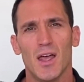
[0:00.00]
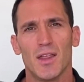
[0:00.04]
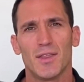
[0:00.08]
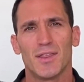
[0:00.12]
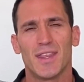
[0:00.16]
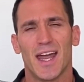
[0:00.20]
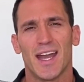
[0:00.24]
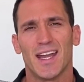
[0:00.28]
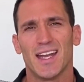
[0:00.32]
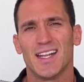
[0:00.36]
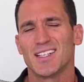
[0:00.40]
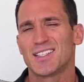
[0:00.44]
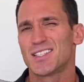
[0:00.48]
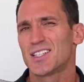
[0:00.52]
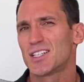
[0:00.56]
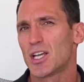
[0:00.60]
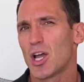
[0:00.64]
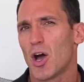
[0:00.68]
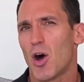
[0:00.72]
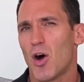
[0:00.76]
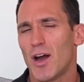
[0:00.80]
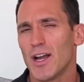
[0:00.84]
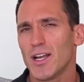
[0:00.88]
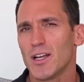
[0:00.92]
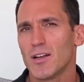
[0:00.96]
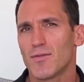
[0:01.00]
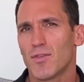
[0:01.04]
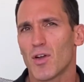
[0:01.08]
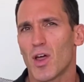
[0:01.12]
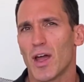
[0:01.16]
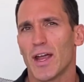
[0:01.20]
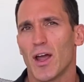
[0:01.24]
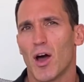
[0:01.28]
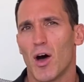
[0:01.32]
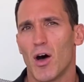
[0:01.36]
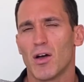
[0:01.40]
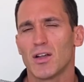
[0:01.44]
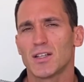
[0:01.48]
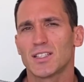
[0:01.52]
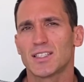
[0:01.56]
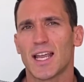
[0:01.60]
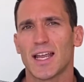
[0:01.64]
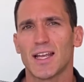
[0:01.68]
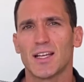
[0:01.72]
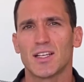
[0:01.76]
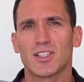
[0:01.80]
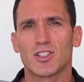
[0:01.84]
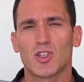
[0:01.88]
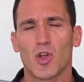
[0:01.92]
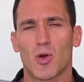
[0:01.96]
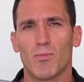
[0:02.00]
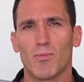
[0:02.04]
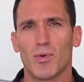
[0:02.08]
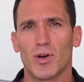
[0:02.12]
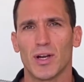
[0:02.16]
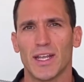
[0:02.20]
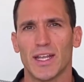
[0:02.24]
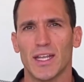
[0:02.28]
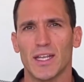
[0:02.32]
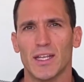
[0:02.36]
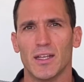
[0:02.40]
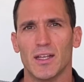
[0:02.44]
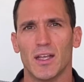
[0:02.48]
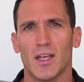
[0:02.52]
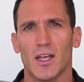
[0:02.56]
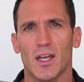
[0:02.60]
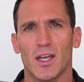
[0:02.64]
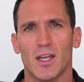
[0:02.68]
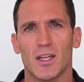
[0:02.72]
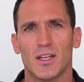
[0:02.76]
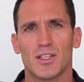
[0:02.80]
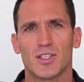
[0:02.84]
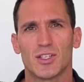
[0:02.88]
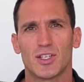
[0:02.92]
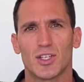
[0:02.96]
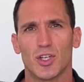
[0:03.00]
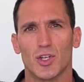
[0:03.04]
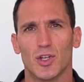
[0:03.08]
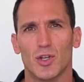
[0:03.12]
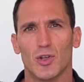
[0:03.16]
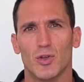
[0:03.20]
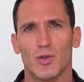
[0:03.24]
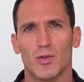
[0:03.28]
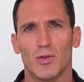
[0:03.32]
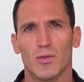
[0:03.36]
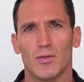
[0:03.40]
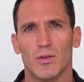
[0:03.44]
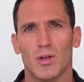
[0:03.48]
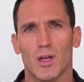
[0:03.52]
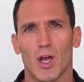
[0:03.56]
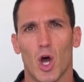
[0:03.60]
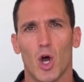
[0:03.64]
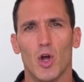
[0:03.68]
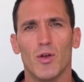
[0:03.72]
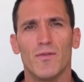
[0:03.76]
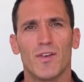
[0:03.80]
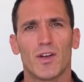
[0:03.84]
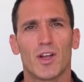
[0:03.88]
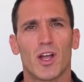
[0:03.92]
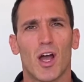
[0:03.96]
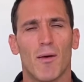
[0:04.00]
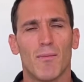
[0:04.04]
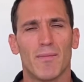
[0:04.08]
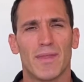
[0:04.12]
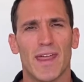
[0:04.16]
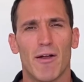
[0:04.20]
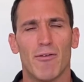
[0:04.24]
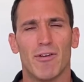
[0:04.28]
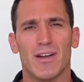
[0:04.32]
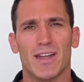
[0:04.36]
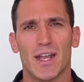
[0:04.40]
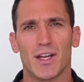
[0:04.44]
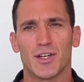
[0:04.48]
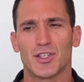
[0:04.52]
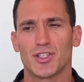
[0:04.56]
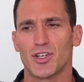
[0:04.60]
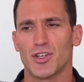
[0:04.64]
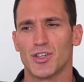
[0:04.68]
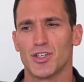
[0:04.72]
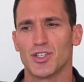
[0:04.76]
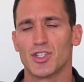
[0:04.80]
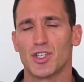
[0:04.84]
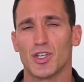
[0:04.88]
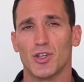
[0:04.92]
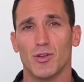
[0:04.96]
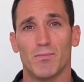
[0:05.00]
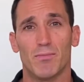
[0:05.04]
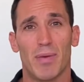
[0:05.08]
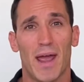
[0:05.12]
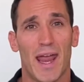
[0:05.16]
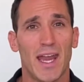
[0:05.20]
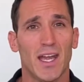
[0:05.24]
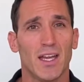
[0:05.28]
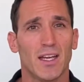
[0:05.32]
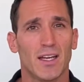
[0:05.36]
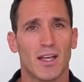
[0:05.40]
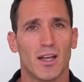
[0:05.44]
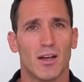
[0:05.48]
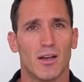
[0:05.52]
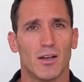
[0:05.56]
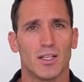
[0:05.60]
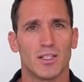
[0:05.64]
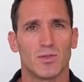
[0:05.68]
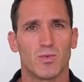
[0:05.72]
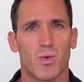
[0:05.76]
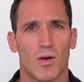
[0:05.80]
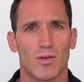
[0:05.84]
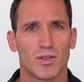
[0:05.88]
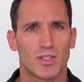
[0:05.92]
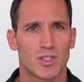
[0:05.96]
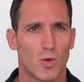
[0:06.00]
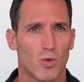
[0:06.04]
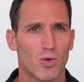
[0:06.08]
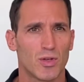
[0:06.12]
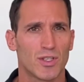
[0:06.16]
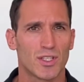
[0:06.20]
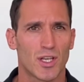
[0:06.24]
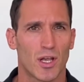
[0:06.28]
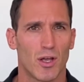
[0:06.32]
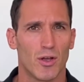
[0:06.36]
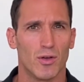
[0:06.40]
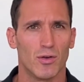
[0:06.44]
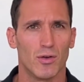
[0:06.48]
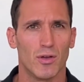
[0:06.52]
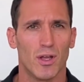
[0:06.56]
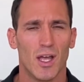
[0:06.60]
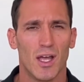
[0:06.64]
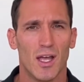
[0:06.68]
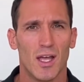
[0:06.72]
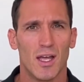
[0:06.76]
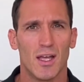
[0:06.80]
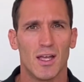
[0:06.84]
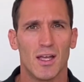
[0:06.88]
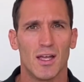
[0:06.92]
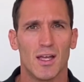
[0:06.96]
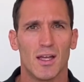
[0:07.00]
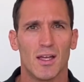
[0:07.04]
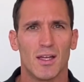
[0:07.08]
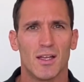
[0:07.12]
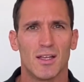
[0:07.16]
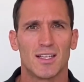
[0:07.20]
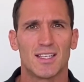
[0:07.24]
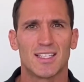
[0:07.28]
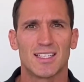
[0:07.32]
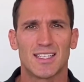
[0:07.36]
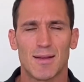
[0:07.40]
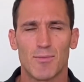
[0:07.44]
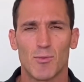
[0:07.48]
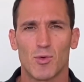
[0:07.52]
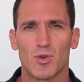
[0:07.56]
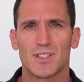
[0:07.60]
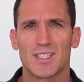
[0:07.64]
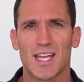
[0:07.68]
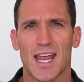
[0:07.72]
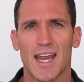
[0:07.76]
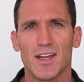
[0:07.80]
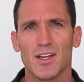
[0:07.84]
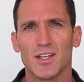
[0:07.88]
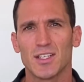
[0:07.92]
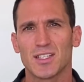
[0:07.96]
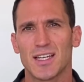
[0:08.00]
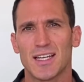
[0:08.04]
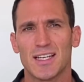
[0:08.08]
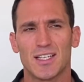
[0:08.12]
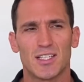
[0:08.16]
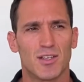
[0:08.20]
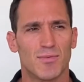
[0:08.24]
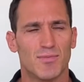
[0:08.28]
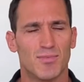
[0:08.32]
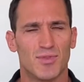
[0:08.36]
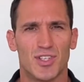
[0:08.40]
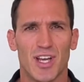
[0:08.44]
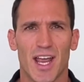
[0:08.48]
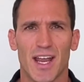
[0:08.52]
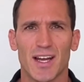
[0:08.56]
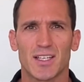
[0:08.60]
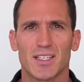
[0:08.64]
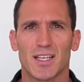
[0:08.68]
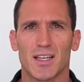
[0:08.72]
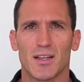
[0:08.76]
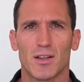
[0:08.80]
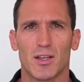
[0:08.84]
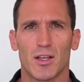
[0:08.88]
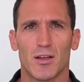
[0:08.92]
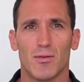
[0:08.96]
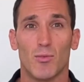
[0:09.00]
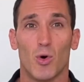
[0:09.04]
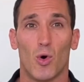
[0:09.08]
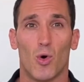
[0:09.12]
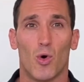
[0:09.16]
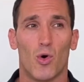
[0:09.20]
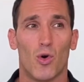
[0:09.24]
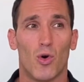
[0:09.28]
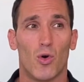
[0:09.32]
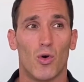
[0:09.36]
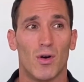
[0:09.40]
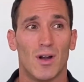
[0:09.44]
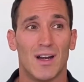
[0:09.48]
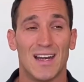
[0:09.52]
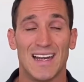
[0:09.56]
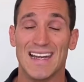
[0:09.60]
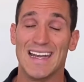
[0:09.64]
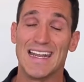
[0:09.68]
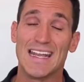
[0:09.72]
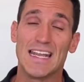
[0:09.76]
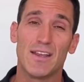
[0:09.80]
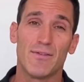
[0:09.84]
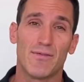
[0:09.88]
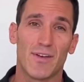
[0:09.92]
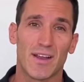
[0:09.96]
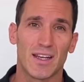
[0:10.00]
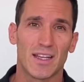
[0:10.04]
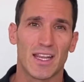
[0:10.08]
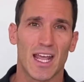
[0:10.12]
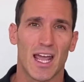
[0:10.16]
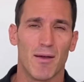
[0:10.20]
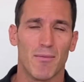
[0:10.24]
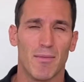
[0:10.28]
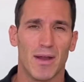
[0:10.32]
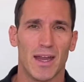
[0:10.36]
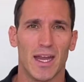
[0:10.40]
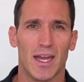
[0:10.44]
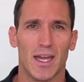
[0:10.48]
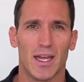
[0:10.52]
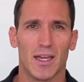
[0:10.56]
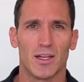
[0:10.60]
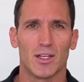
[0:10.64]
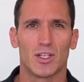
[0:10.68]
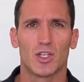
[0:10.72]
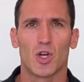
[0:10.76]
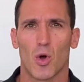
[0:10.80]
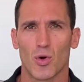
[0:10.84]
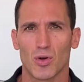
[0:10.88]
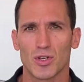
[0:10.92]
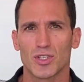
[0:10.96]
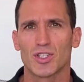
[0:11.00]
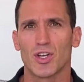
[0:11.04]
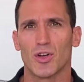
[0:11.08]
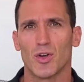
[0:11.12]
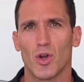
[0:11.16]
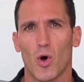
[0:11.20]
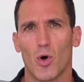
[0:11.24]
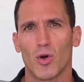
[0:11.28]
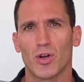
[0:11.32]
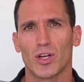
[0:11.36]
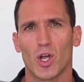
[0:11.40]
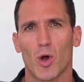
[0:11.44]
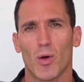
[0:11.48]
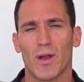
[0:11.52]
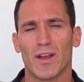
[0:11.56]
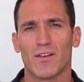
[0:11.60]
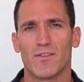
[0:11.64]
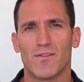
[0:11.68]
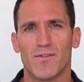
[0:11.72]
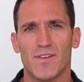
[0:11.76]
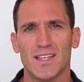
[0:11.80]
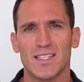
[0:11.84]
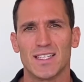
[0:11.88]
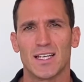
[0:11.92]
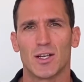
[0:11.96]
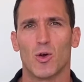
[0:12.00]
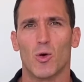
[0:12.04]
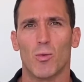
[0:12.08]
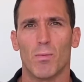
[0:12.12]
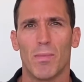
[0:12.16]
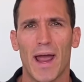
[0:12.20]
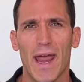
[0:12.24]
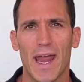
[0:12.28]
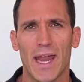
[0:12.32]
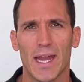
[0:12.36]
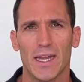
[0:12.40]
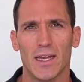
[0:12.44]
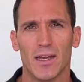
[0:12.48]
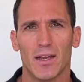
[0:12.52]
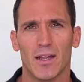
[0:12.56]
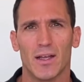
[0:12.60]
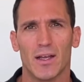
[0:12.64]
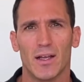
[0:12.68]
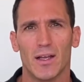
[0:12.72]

then it's kind of like asking somebody to overcome their addiction to painkillers whilst also simultaneously subjecting them or leaving them in constant ongoing physical pain.